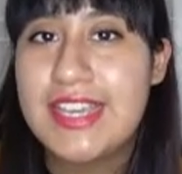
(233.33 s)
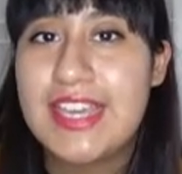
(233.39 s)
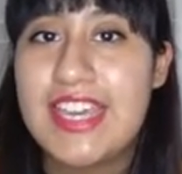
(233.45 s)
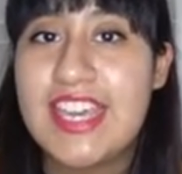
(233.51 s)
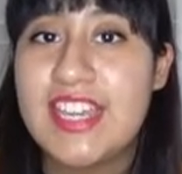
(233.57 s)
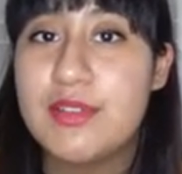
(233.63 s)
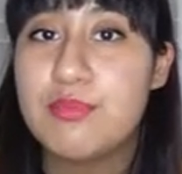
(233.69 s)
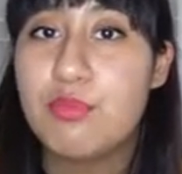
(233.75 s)

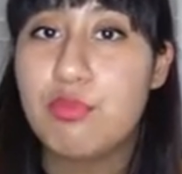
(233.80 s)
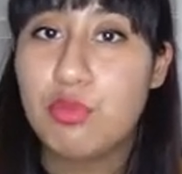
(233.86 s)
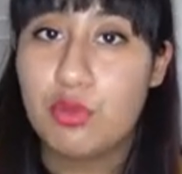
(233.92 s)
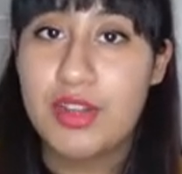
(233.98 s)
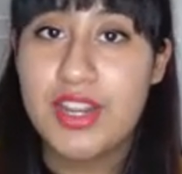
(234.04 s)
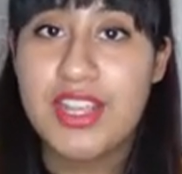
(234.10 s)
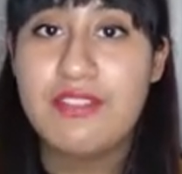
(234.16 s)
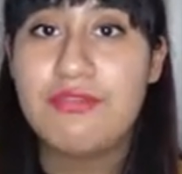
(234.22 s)
a
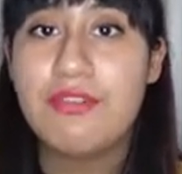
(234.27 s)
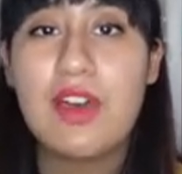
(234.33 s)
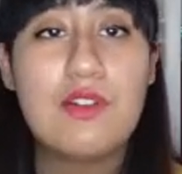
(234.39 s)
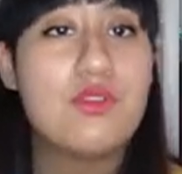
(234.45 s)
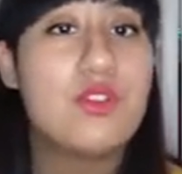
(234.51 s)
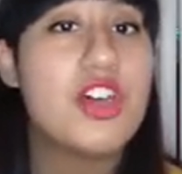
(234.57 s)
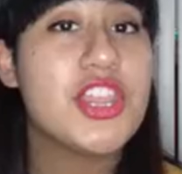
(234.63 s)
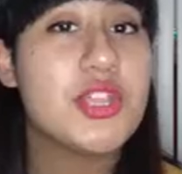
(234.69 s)
brief
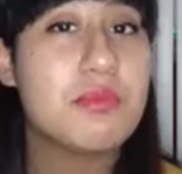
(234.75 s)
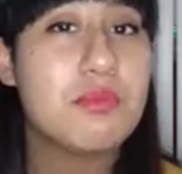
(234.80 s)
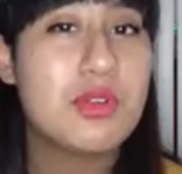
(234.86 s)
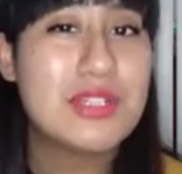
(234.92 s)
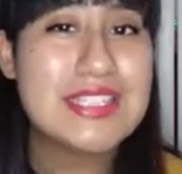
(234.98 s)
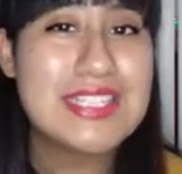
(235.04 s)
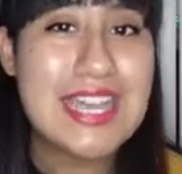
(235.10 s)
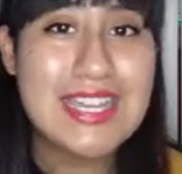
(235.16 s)
of what the
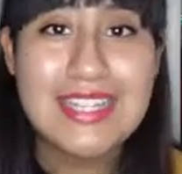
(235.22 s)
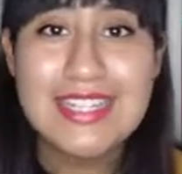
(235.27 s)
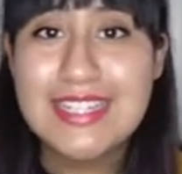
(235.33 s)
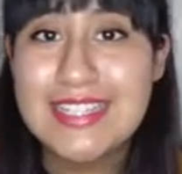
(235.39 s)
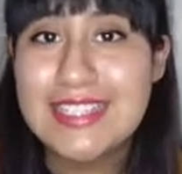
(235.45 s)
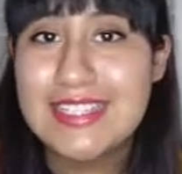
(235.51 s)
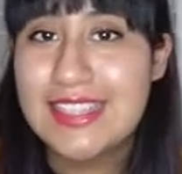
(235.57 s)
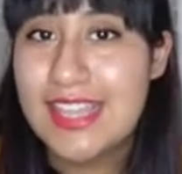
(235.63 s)

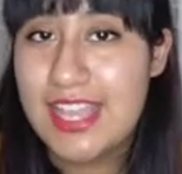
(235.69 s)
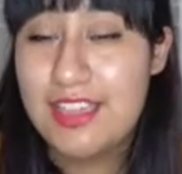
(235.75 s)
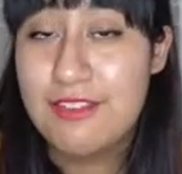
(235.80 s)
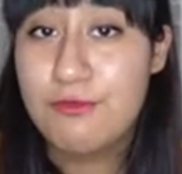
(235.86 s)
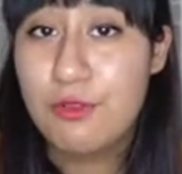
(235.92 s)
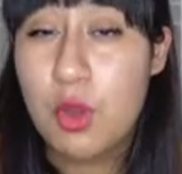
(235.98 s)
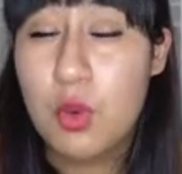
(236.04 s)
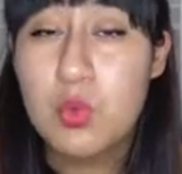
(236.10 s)
protagonist's
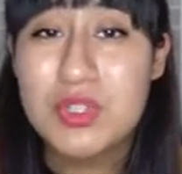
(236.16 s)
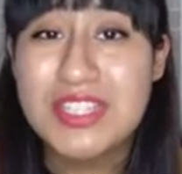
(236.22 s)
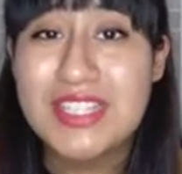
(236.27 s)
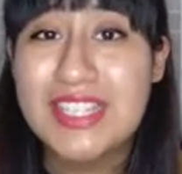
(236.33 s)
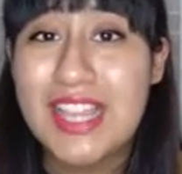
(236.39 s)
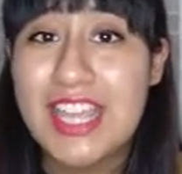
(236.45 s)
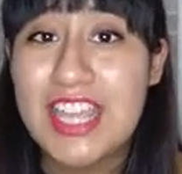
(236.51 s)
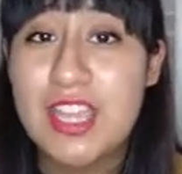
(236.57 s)
life
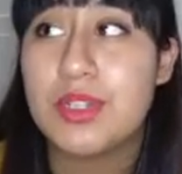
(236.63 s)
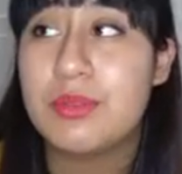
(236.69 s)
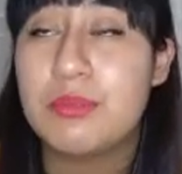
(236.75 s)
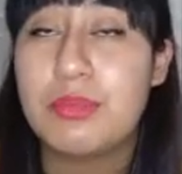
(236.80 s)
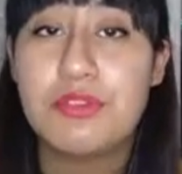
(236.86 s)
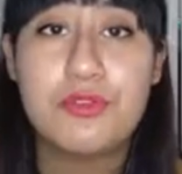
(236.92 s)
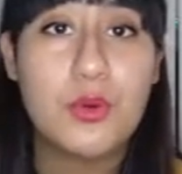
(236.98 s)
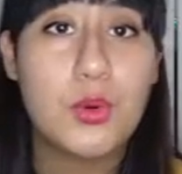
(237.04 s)
was like
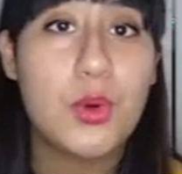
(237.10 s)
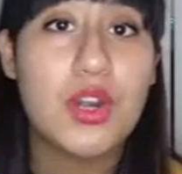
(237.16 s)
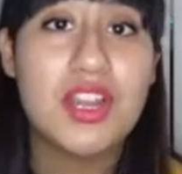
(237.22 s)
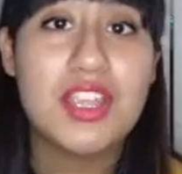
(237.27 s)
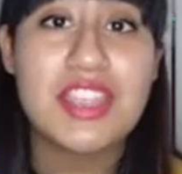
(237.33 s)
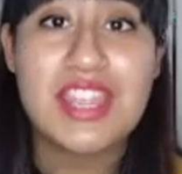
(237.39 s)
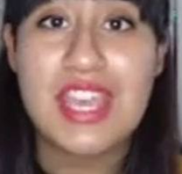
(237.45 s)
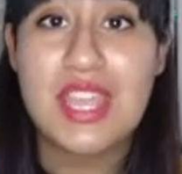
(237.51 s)

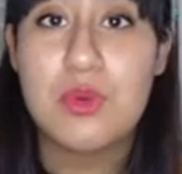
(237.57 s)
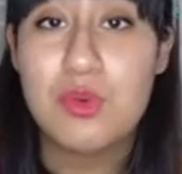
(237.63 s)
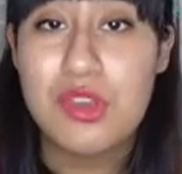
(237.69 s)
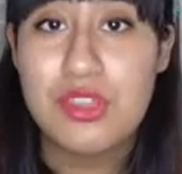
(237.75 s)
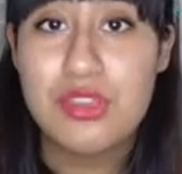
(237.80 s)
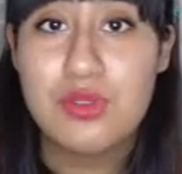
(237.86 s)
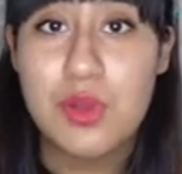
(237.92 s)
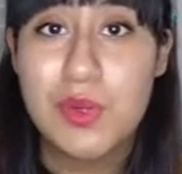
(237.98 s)
before they were
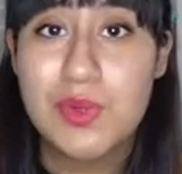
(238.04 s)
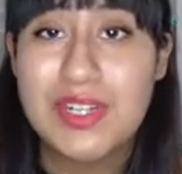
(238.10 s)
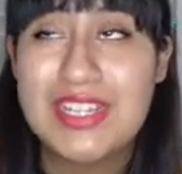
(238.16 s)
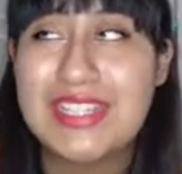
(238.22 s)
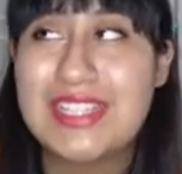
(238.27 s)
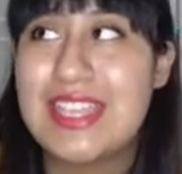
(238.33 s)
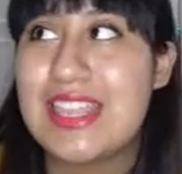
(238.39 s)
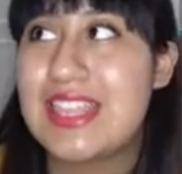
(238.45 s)
thrown
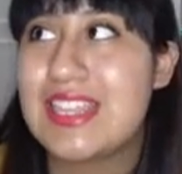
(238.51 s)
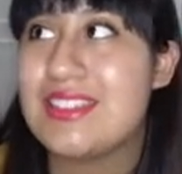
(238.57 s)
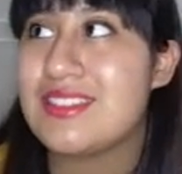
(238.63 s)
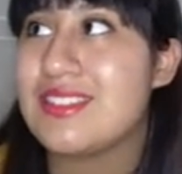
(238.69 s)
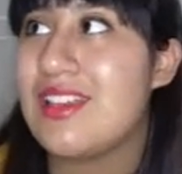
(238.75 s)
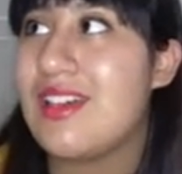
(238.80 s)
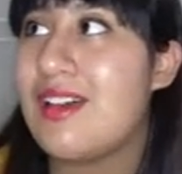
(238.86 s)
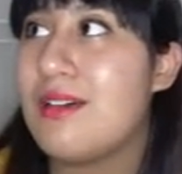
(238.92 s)
into
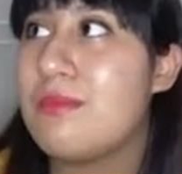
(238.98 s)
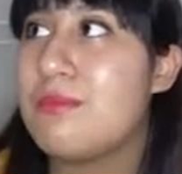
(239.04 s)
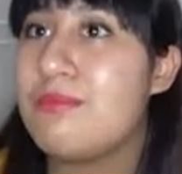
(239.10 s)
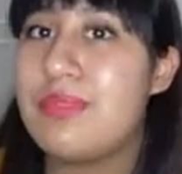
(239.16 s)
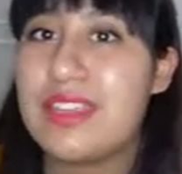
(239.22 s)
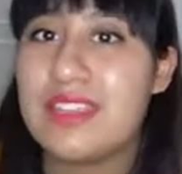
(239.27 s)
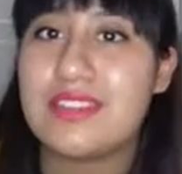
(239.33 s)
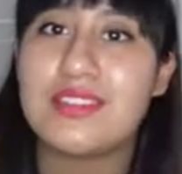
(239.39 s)
this
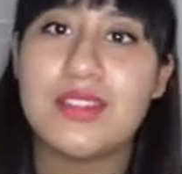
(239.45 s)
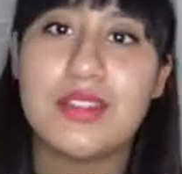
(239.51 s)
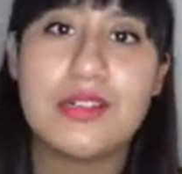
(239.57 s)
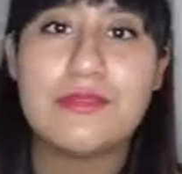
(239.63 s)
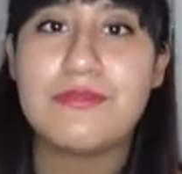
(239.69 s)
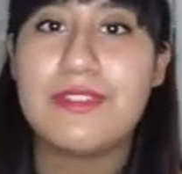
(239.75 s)
abyss of